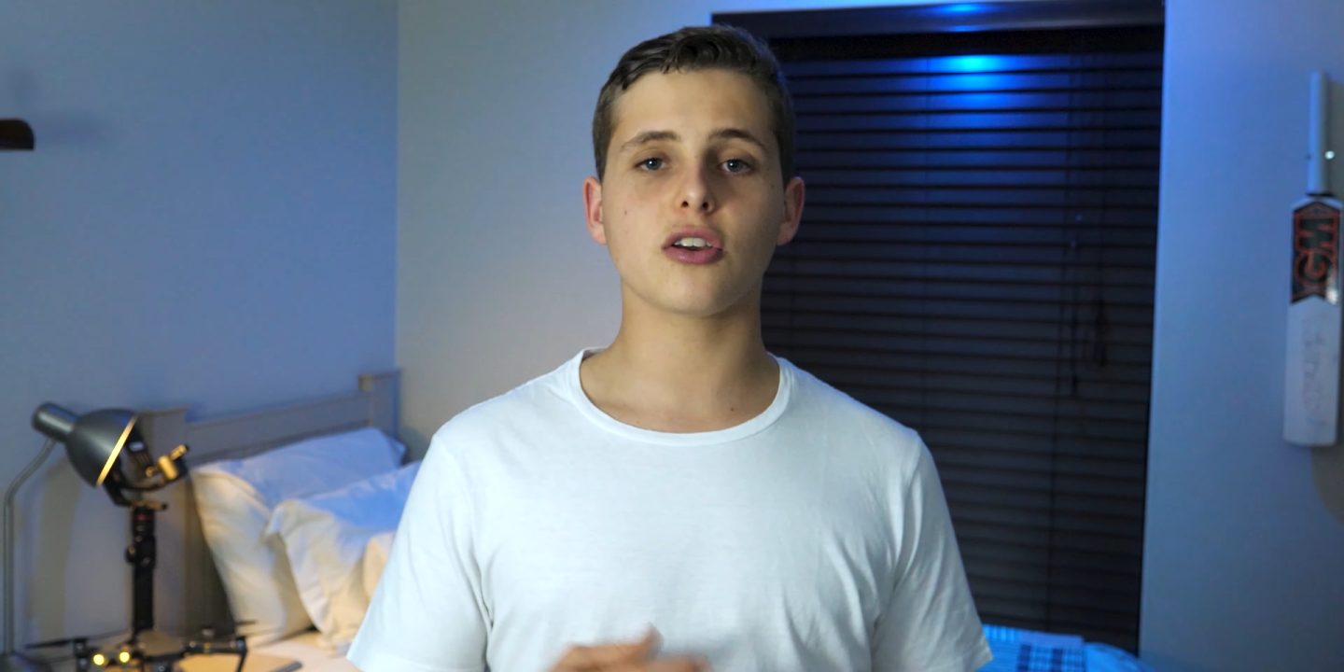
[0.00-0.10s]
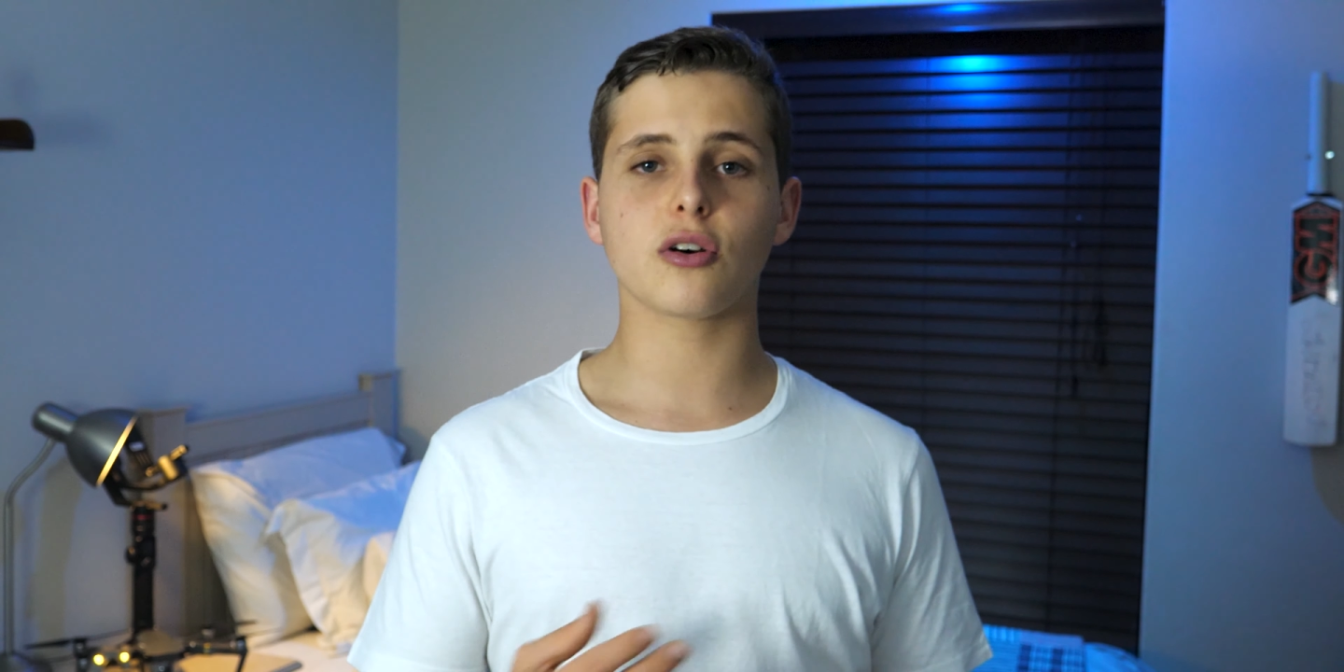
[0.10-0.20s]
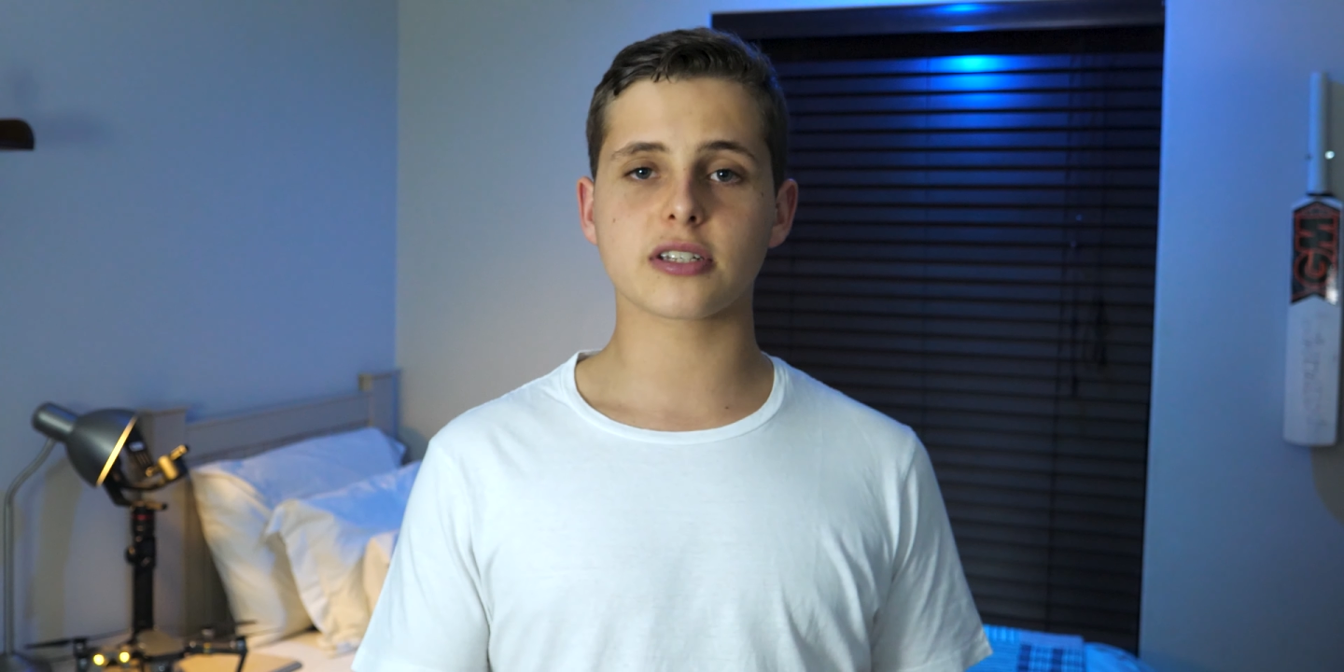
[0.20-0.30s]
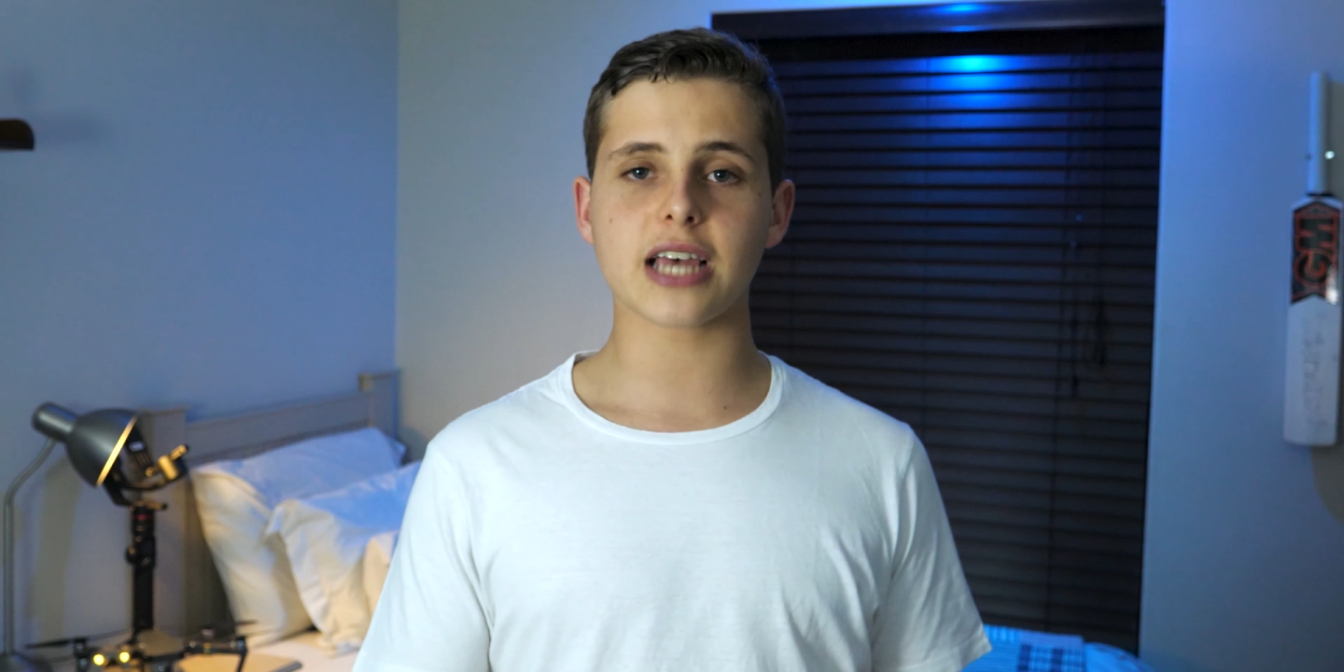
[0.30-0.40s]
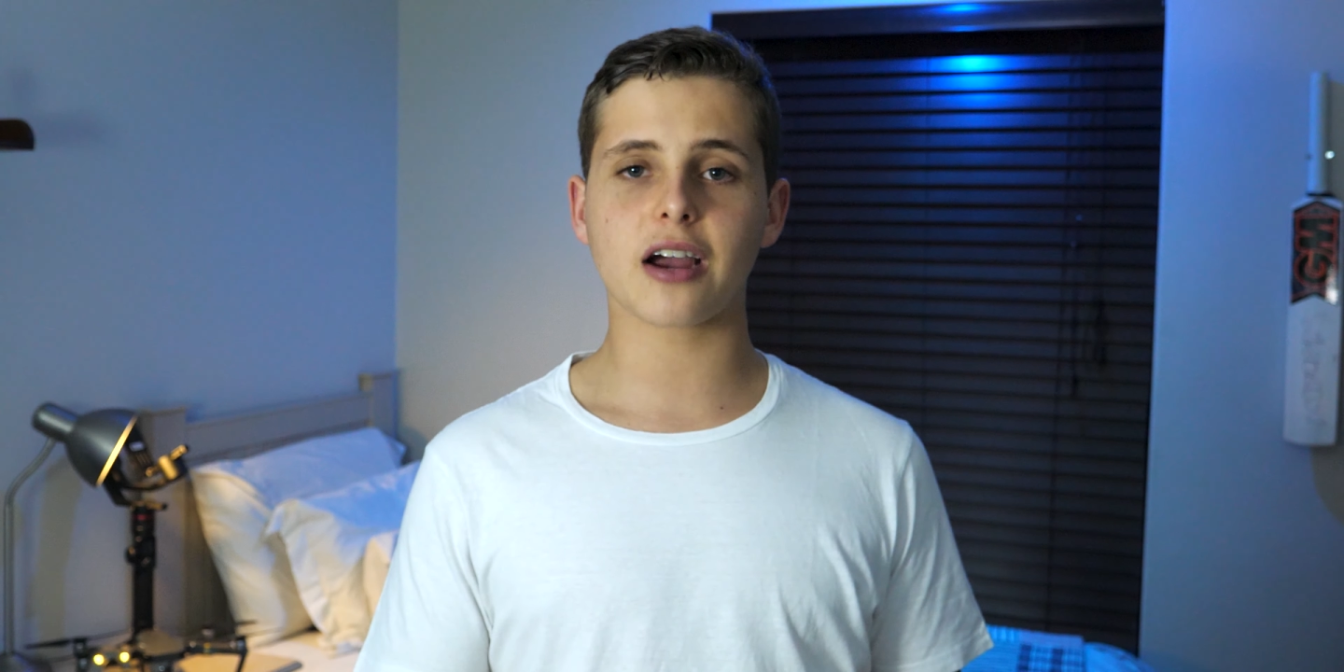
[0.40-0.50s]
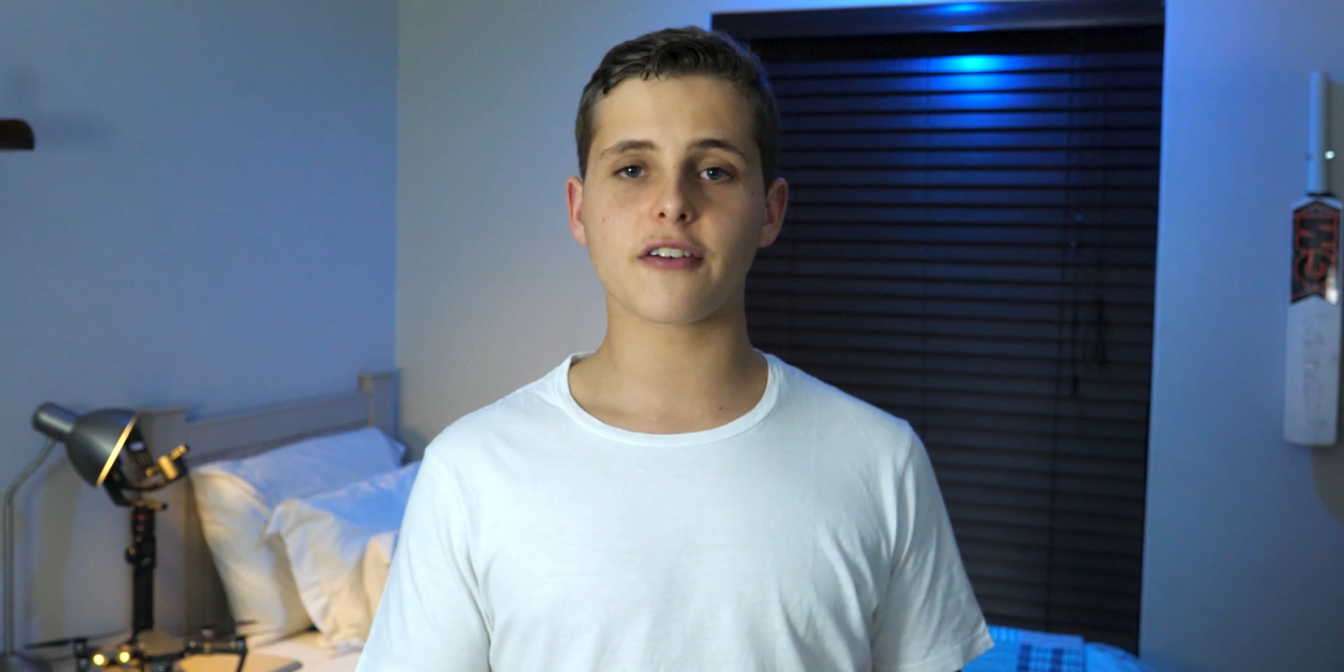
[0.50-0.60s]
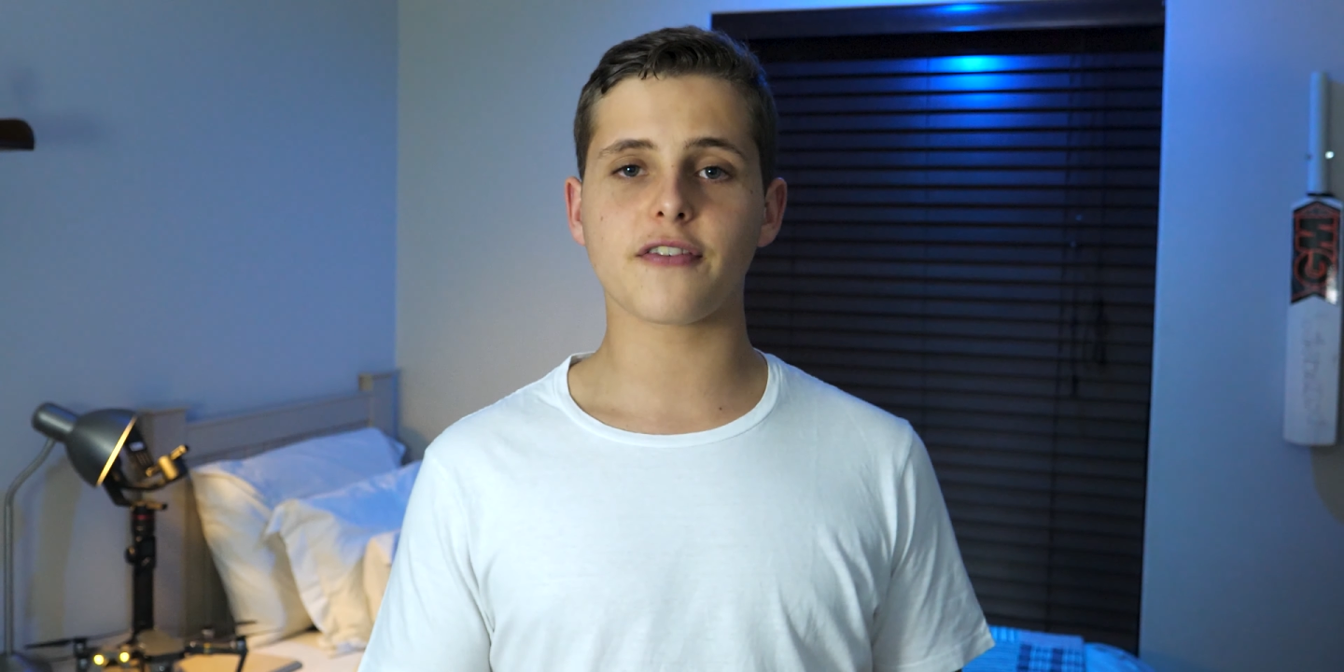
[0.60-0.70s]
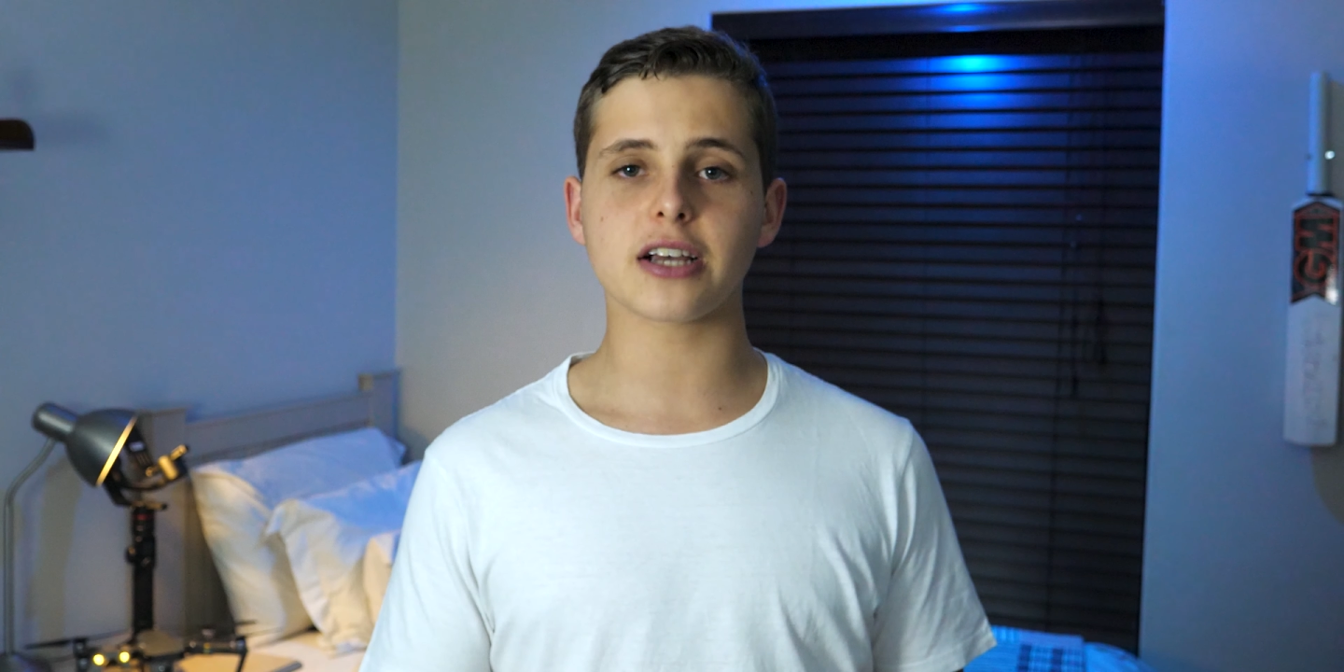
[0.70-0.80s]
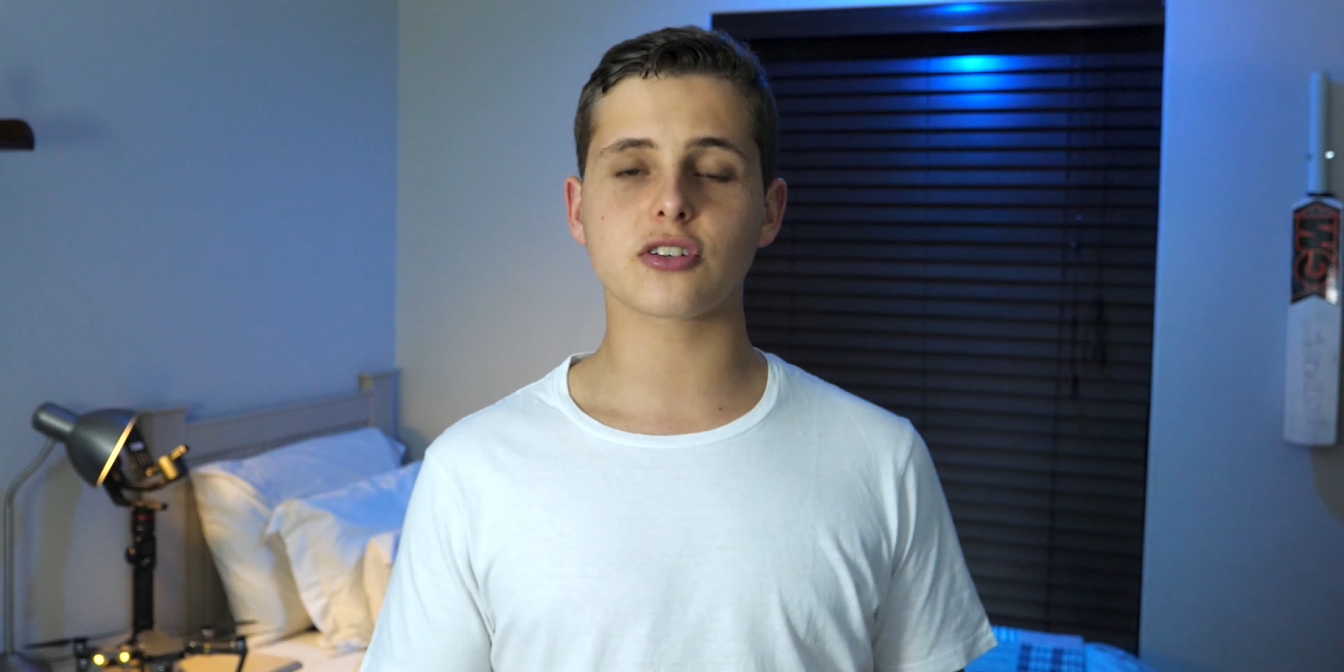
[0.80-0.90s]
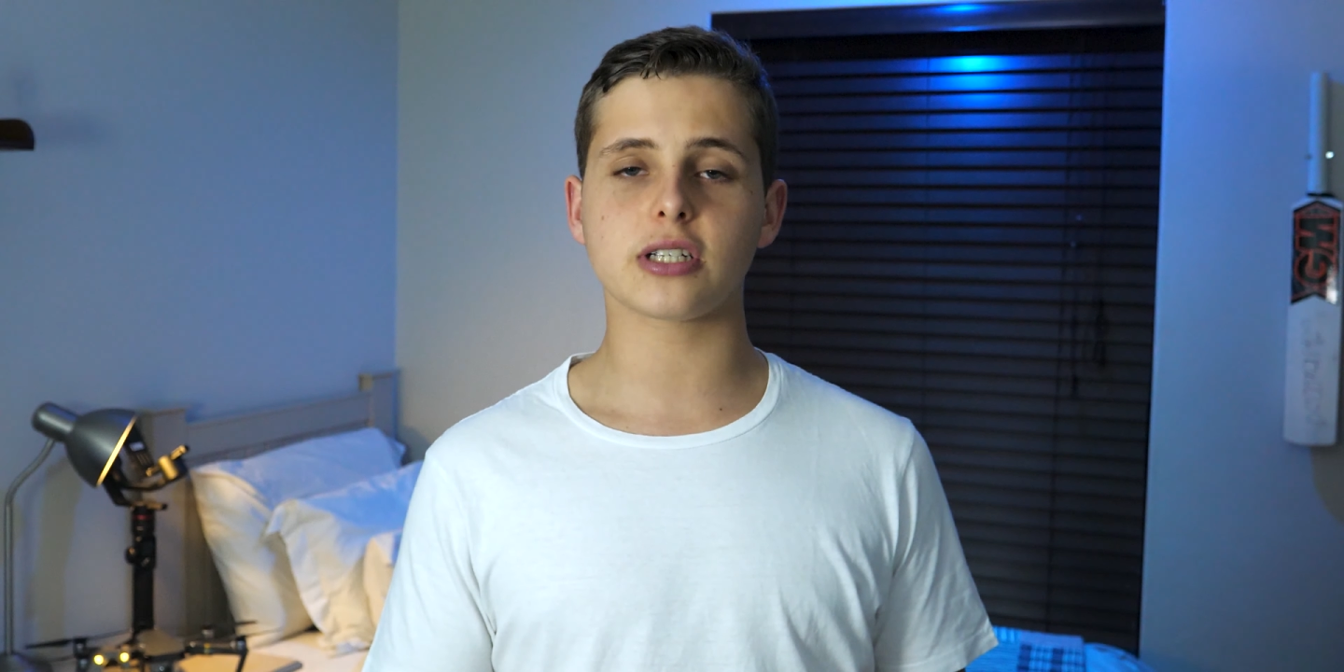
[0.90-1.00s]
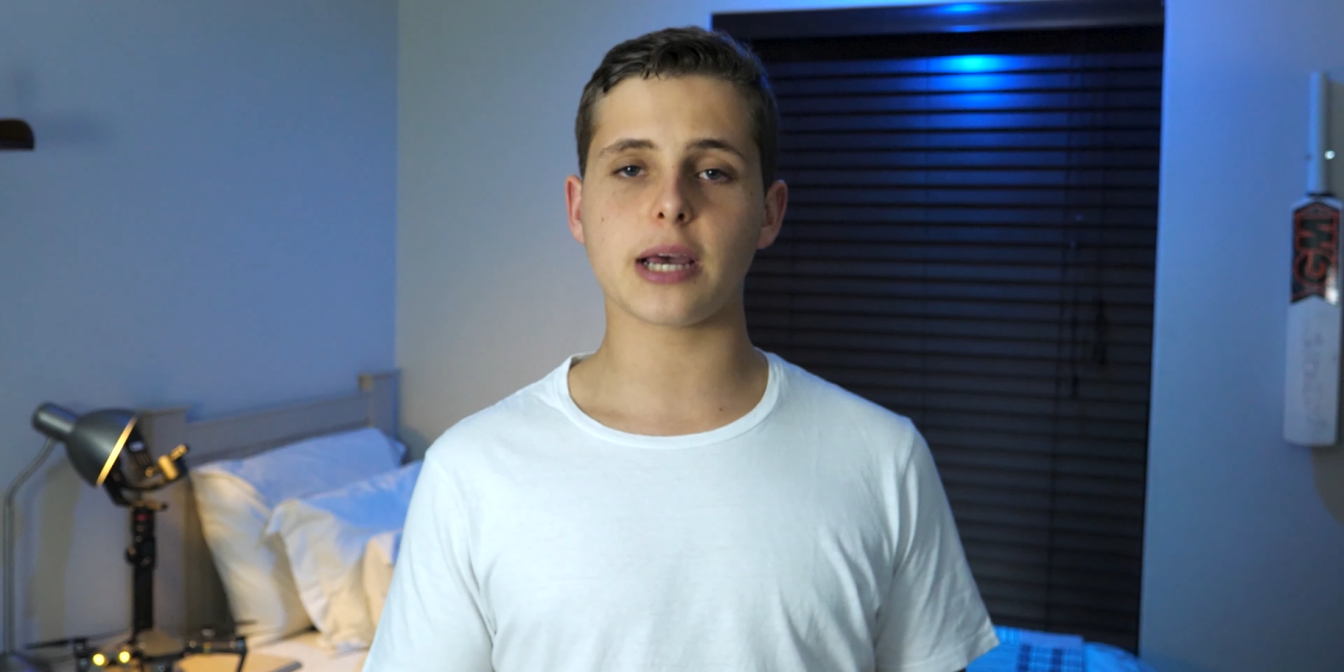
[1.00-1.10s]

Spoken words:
you'll sacrifice your